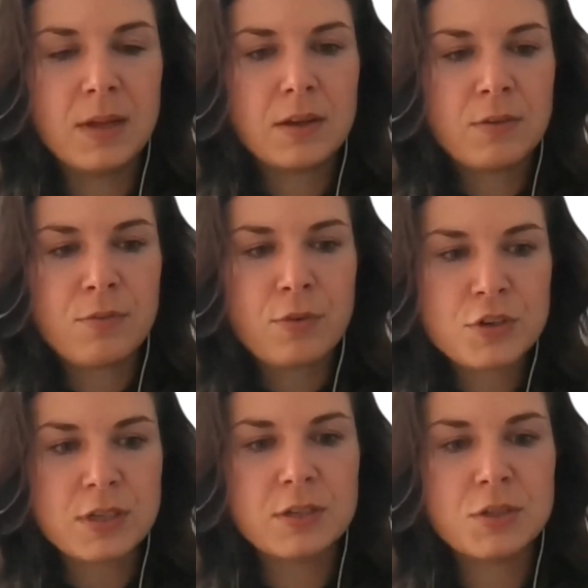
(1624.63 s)

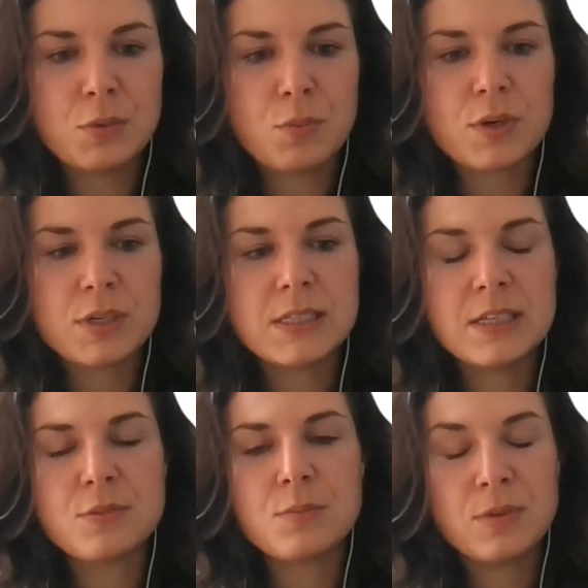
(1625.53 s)
conversion towards
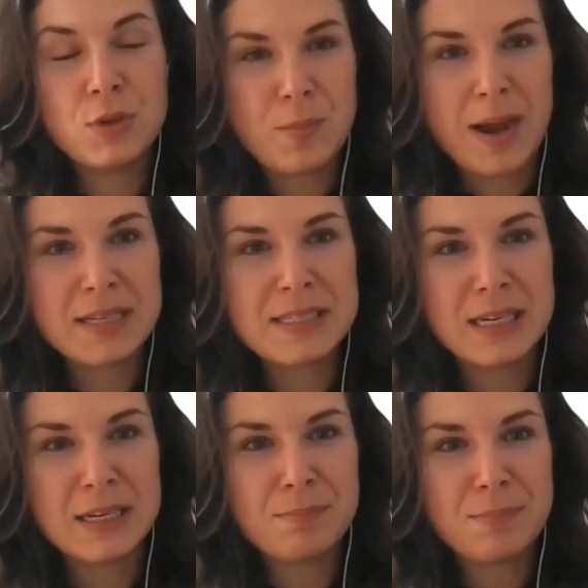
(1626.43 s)
this new mindset
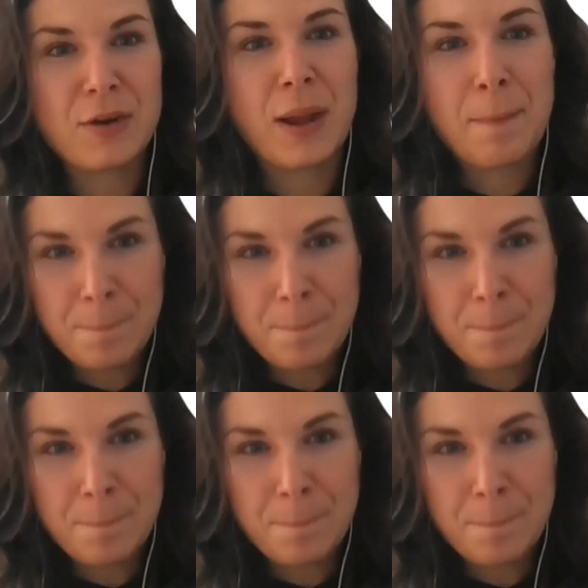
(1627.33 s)
and paradigm.